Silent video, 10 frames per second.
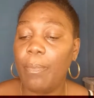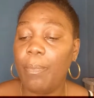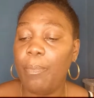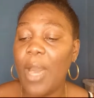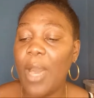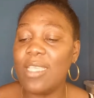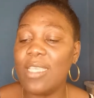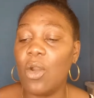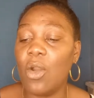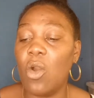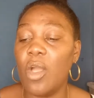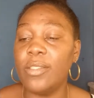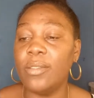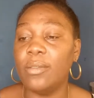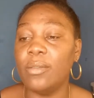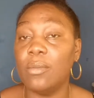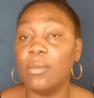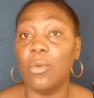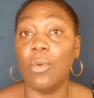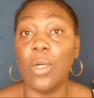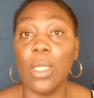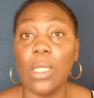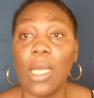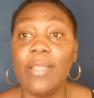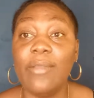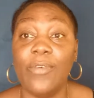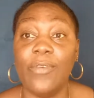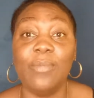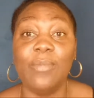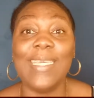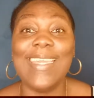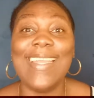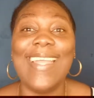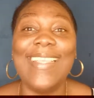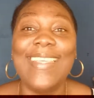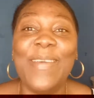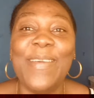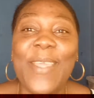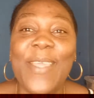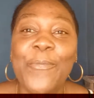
Panio gun. Woo! At the first me hear that name there.